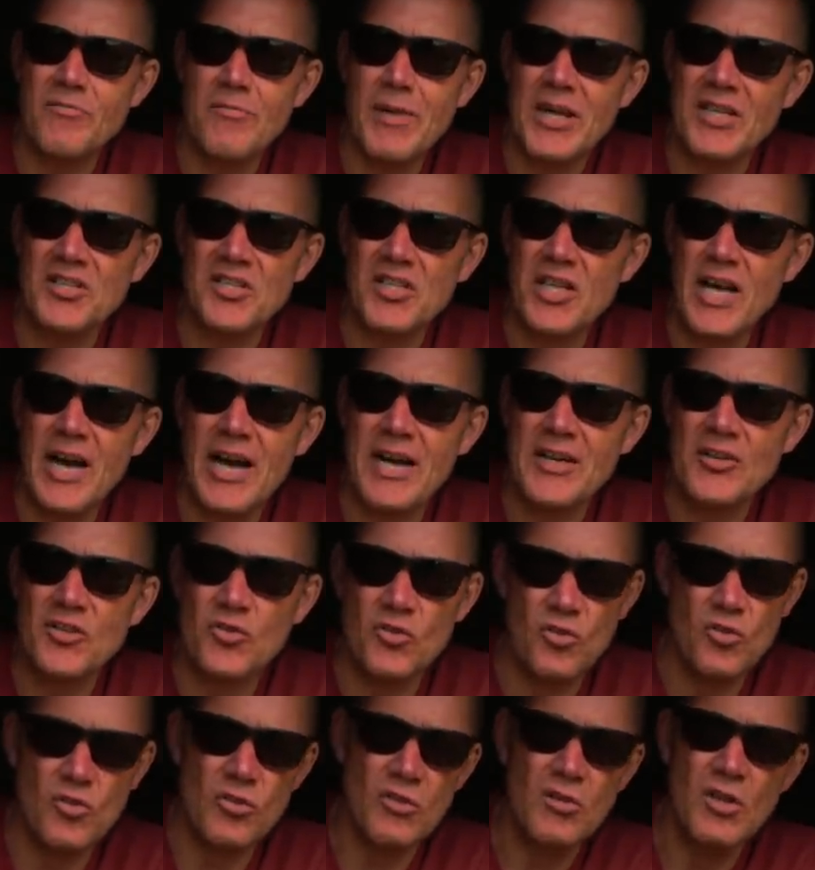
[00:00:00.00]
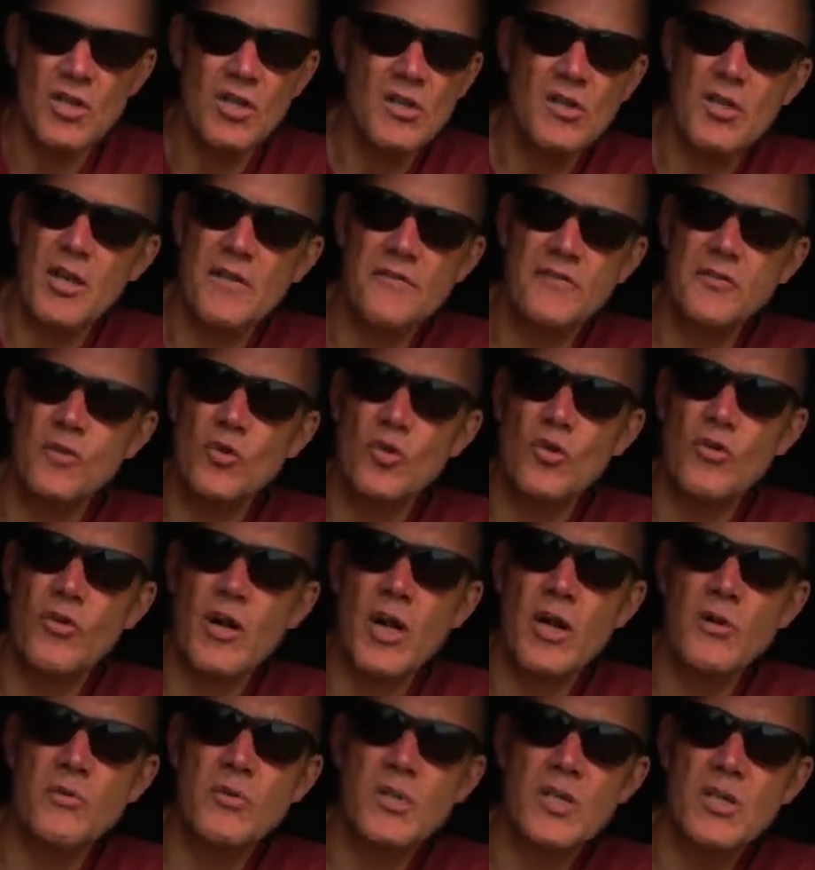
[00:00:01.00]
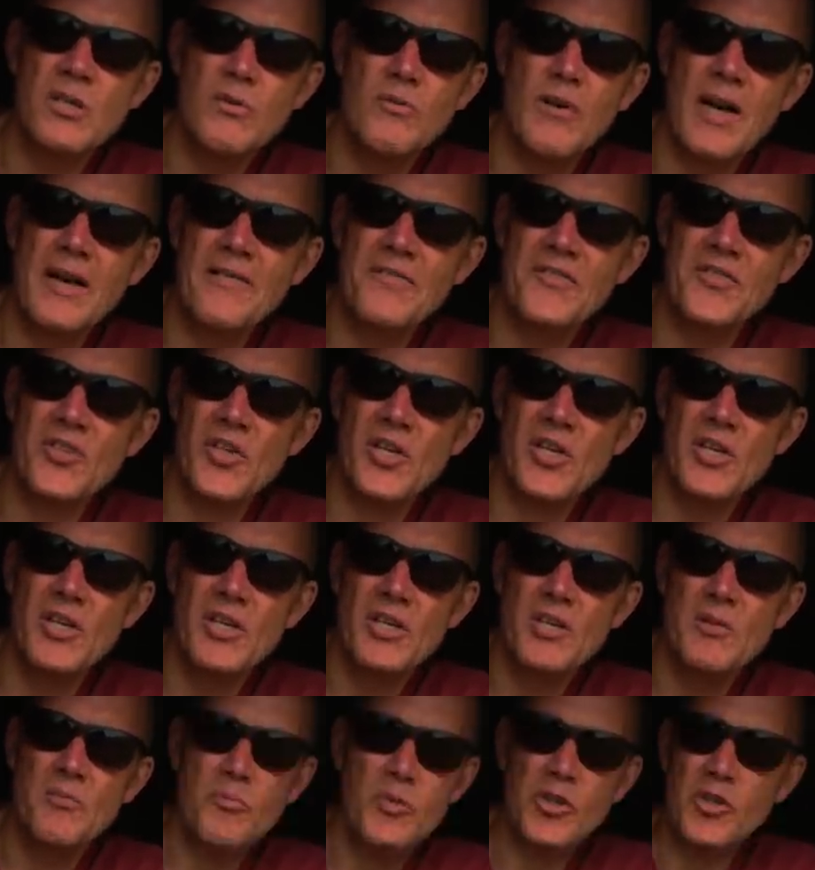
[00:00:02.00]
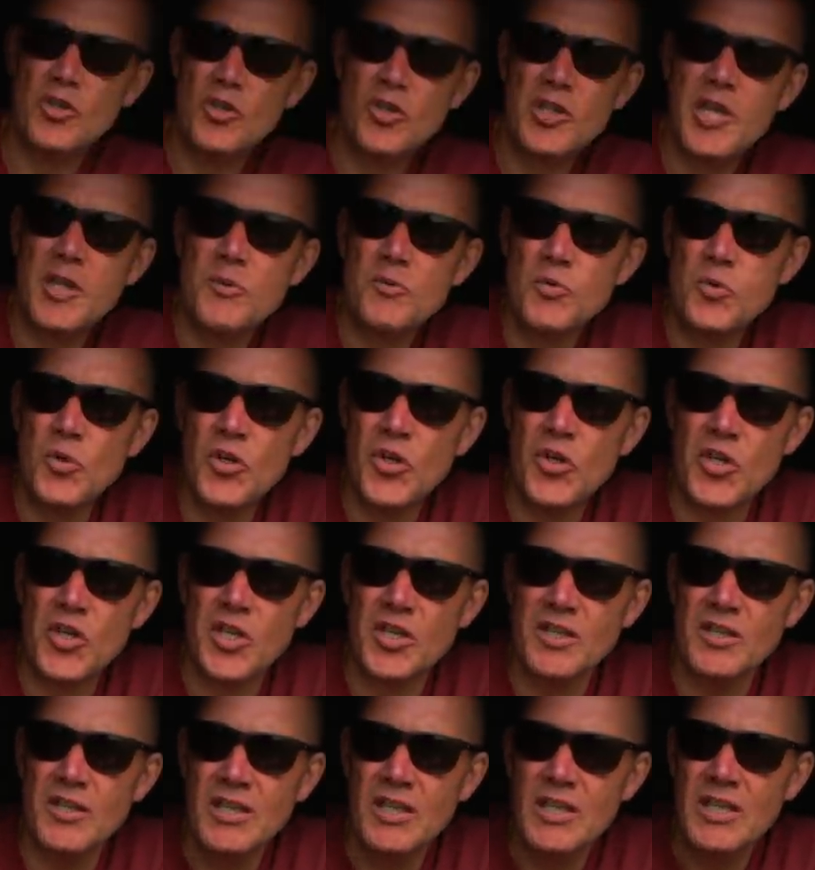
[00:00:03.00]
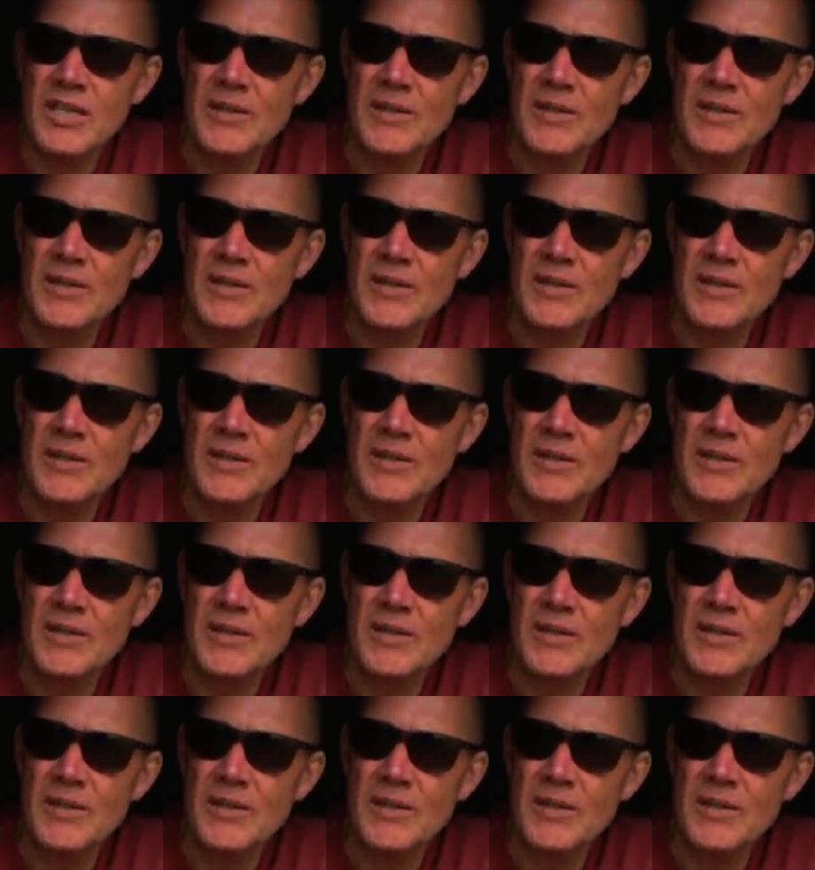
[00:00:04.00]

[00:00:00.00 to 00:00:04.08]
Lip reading: Match the Arch or a Fluoro wafter, but it just keeps working.